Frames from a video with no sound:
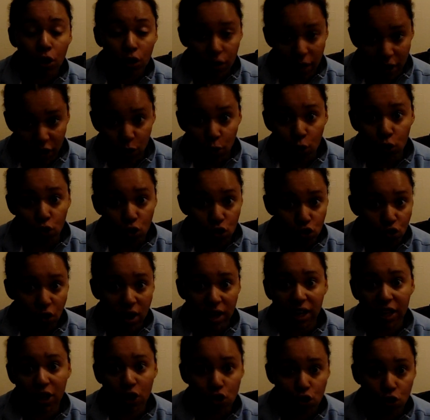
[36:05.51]
That's what your
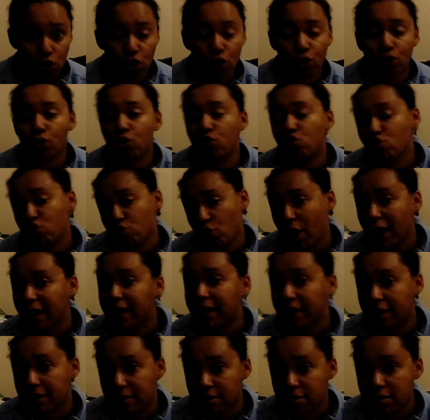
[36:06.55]
training should do. Your
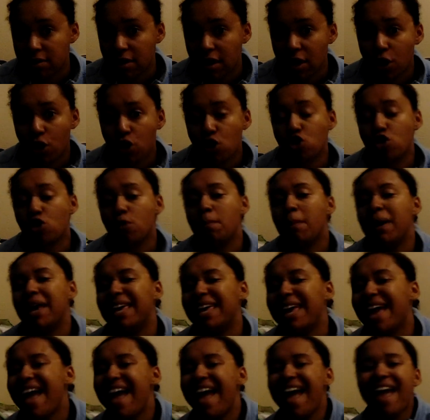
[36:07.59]
trainings should
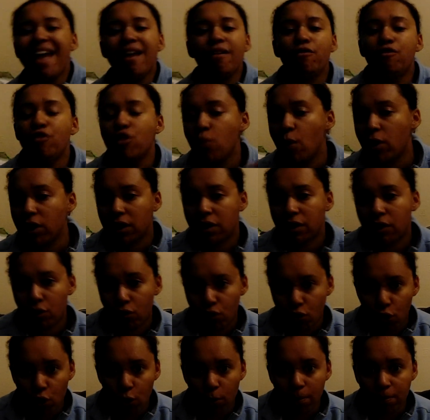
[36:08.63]
make everyone in the
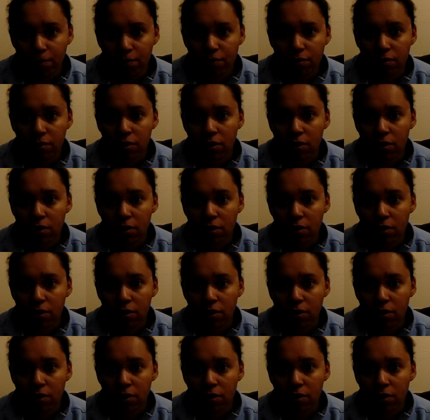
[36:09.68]
room